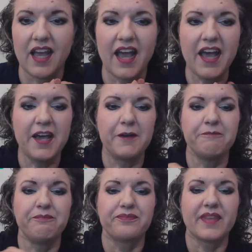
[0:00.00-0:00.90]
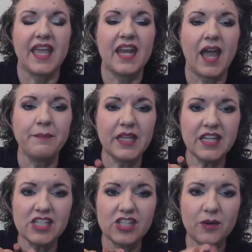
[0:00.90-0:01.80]
And I'm
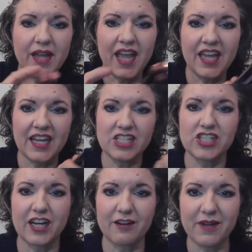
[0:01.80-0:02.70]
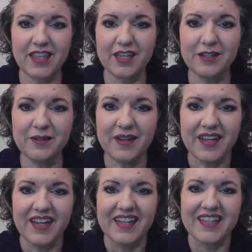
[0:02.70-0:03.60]
going to go ahead and share with you
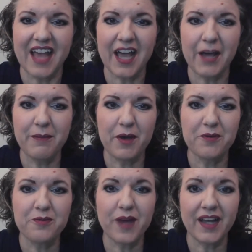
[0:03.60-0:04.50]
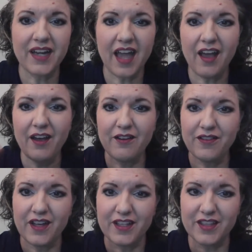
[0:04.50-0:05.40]
one
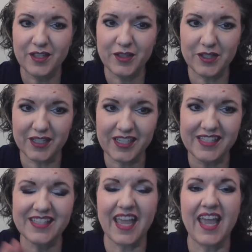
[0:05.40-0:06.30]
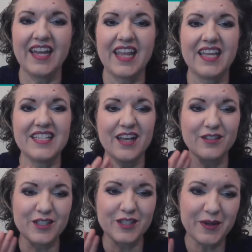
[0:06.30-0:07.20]
of the looks, and it
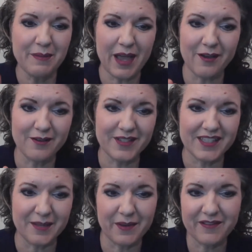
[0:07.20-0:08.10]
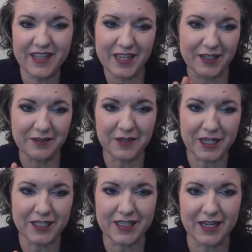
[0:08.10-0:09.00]
tells you about some of the
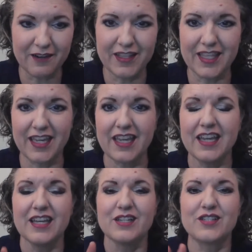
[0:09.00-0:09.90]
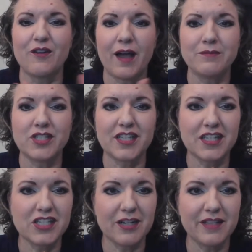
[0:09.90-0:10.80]
ingredients and everything. So I'm just going
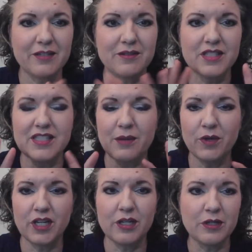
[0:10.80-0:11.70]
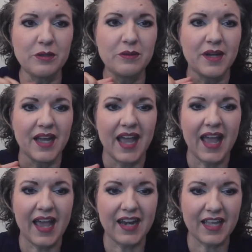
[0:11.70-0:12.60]
to share with you someone who
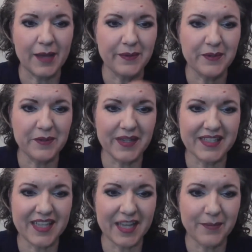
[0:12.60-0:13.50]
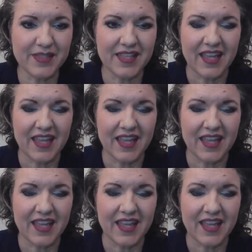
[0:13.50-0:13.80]
had a couple quick tips.